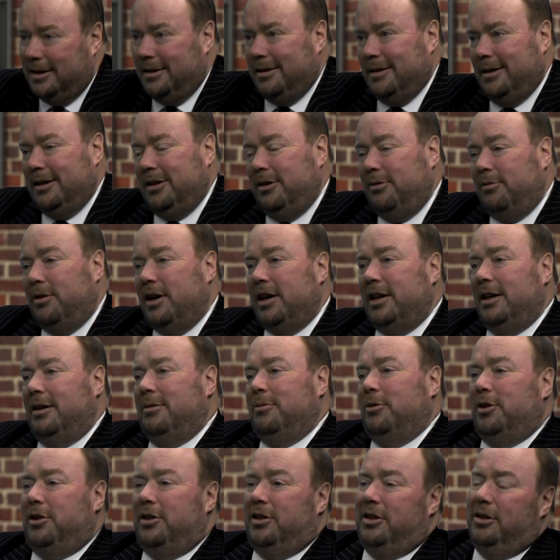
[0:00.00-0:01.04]
you read it.
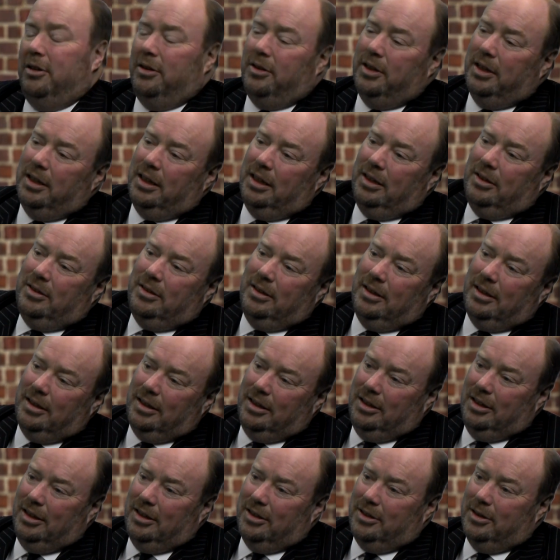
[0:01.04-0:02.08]
What did you think?
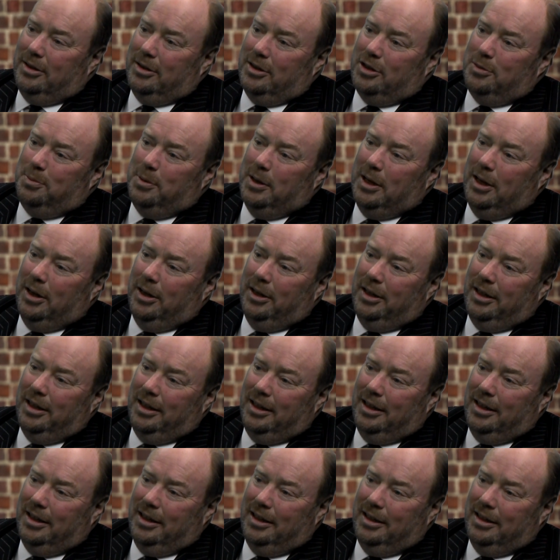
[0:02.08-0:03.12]
You need to dispel
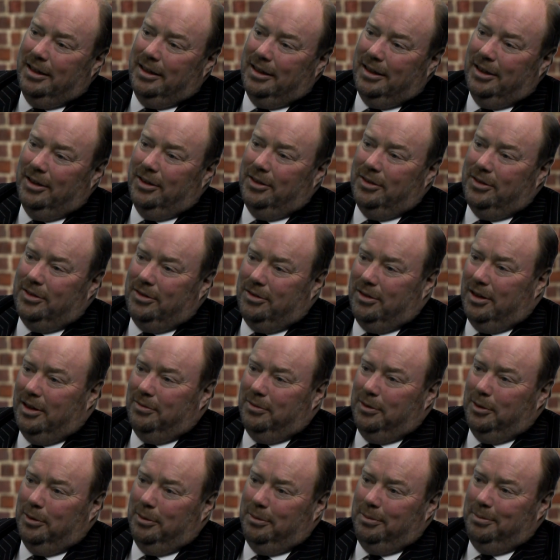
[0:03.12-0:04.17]
the those
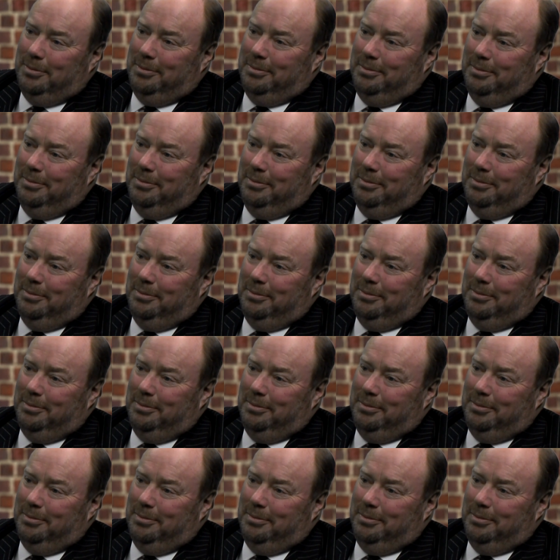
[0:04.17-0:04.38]
dreadful,